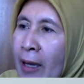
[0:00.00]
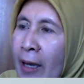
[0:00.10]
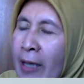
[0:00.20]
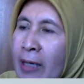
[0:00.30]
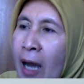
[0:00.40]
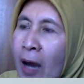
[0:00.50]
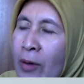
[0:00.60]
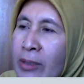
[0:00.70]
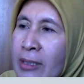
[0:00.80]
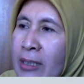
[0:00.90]
And
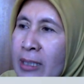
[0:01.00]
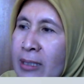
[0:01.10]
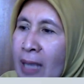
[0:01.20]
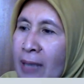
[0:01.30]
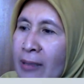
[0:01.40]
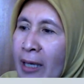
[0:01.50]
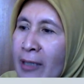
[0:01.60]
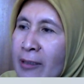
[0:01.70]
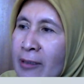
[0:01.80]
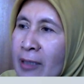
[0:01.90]
how the result
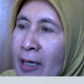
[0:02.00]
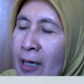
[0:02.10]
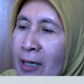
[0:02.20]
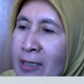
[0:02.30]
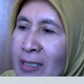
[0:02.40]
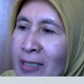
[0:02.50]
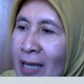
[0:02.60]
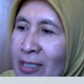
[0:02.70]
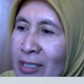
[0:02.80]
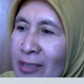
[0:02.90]
and
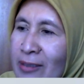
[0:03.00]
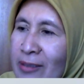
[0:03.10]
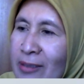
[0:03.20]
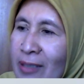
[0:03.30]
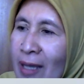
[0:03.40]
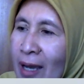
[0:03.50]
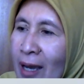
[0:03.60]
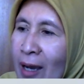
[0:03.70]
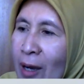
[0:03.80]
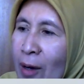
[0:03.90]
discussion,
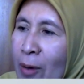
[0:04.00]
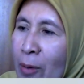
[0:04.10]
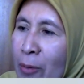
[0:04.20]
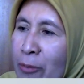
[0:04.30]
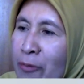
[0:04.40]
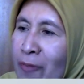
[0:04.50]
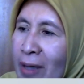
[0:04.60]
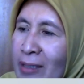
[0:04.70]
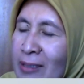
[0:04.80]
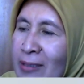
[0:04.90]
we
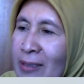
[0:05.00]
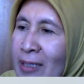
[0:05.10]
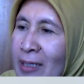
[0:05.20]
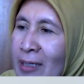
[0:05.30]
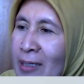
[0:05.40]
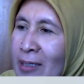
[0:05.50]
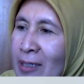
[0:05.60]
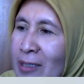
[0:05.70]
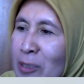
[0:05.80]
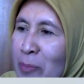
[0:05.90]
find
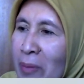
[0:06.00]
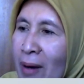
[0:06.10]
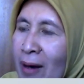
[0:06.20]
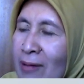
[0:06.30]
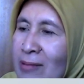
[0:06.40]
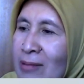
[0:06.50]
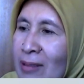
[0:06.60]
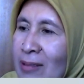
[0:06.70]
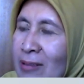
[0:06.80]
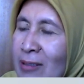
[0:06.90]
several
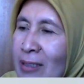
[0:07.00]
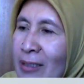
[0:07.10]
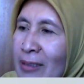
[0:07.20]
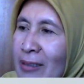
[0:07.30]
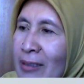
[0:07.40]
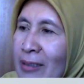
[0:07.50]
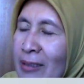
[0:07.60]
interesting